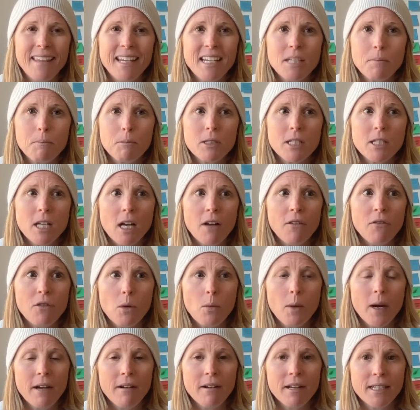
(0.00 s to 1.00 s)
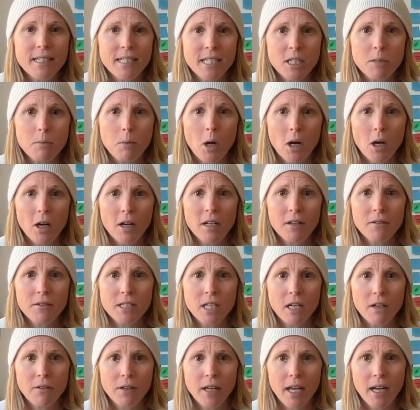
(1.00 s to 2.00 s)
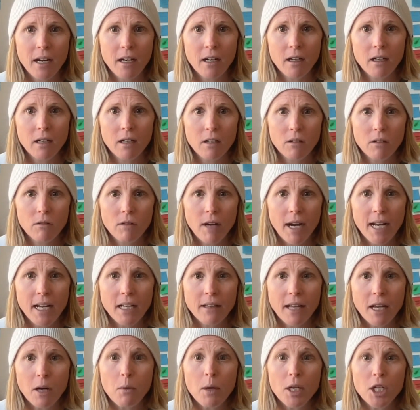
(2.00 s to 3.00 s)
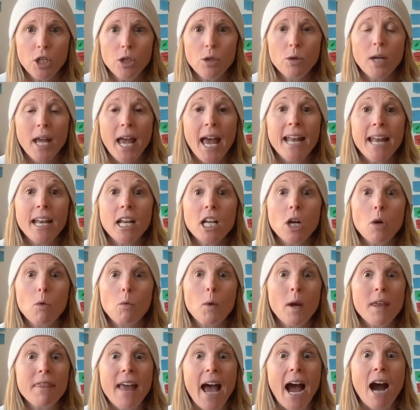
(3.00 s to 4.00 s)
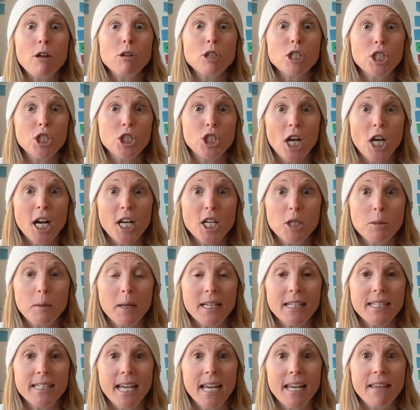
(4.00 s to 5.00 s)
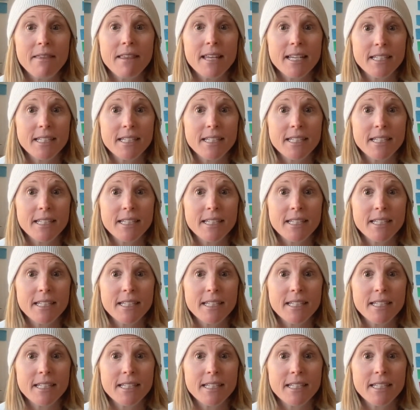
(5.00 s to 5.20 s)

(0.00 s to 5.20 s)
I think self awareness is part of self care, right? Like when you can, without judgment,